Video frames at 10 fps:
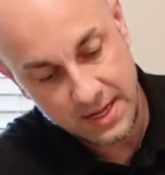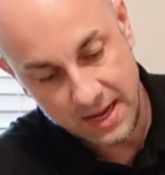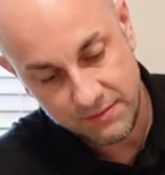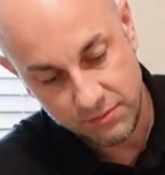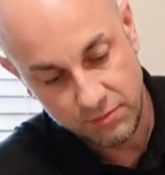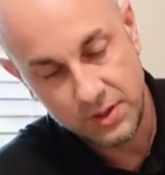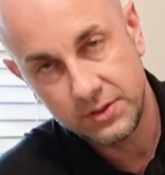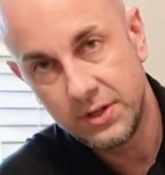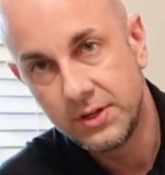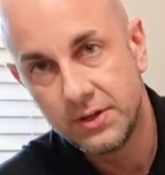have a
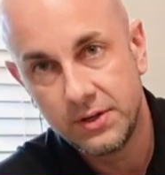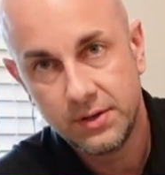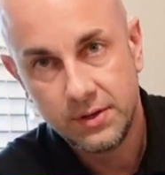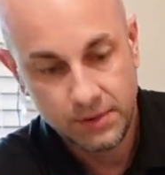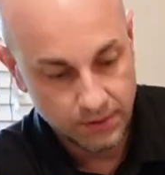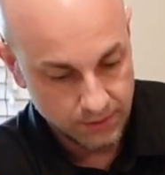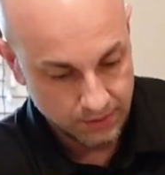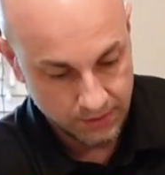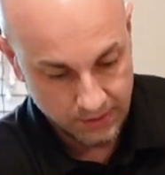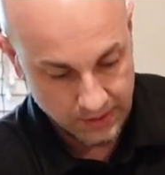really good
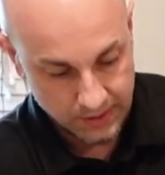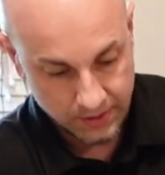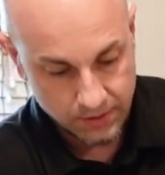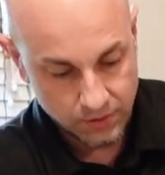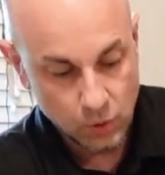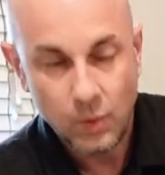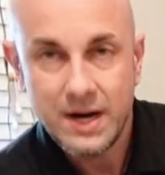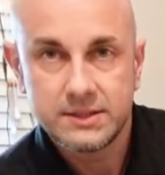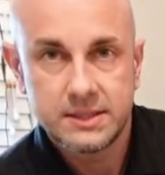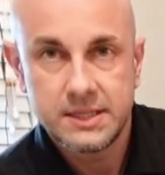
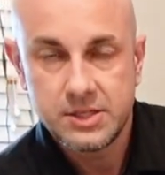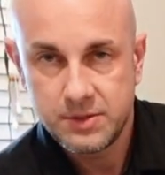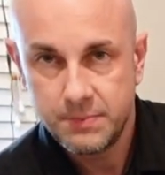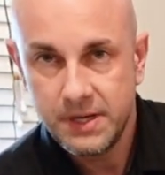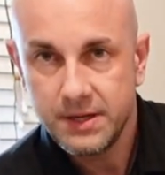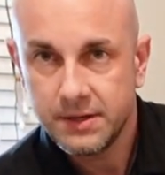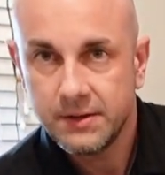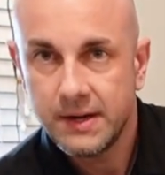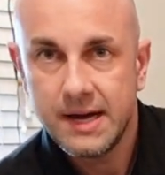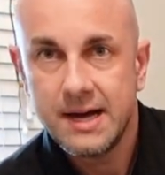quality
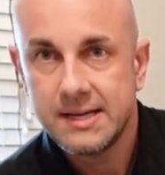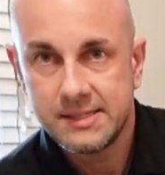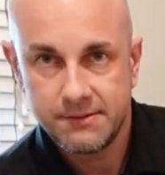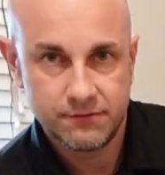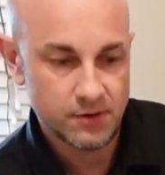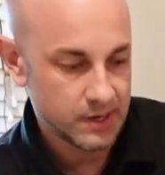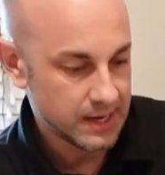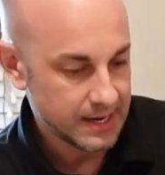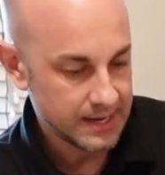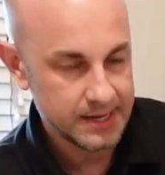speaker as a front
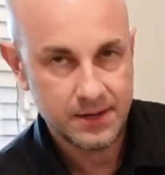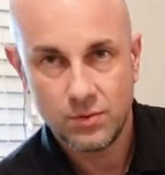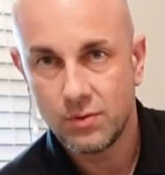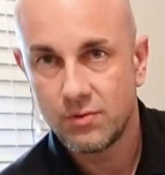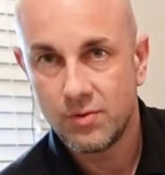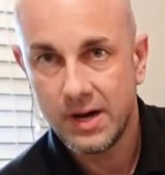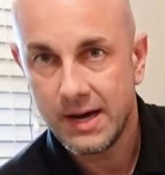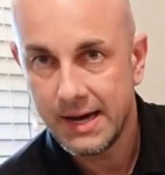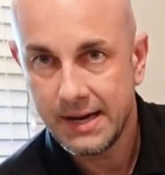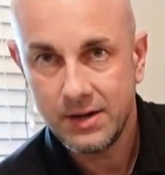height or rear
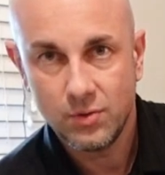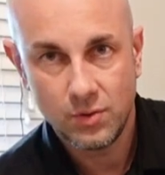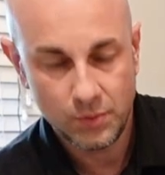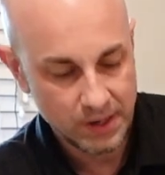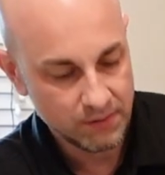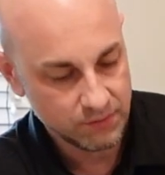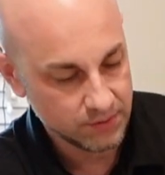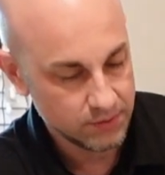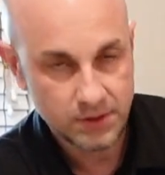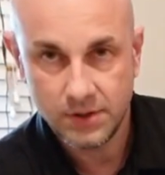height or
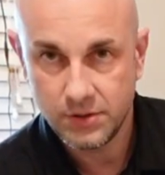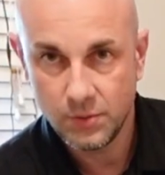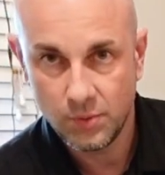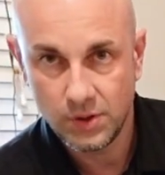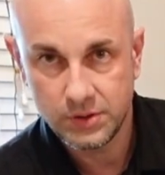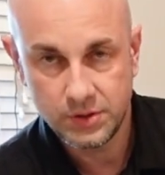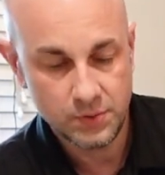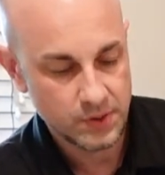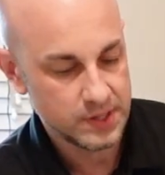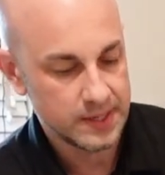whatever you want to do
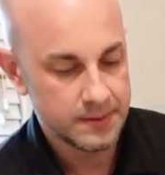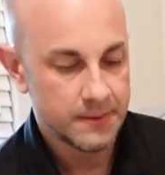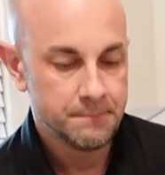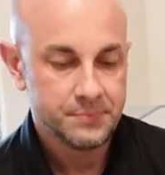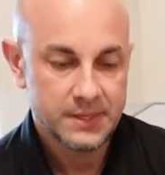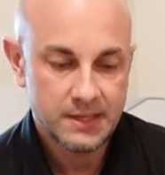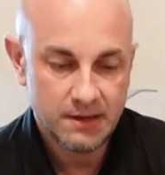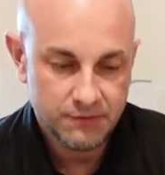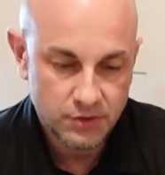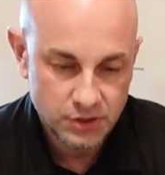with it.
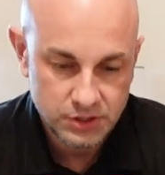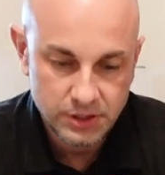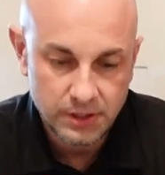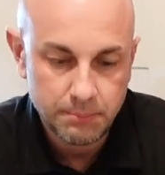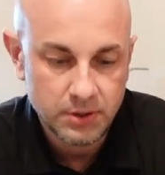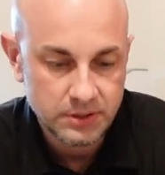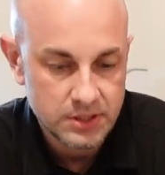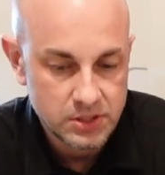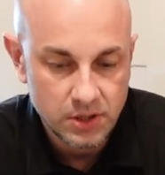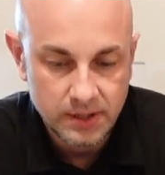If you're just going to put
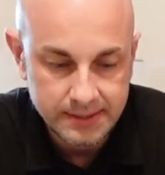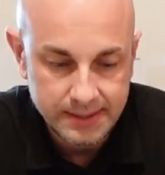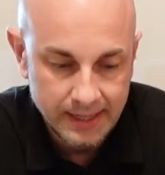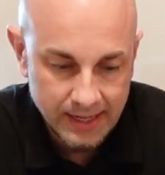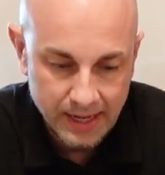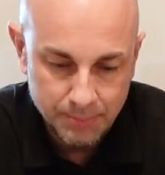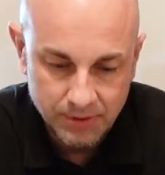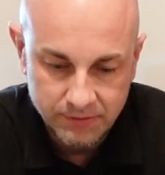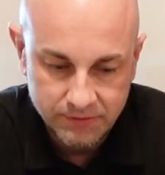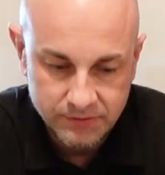this on top of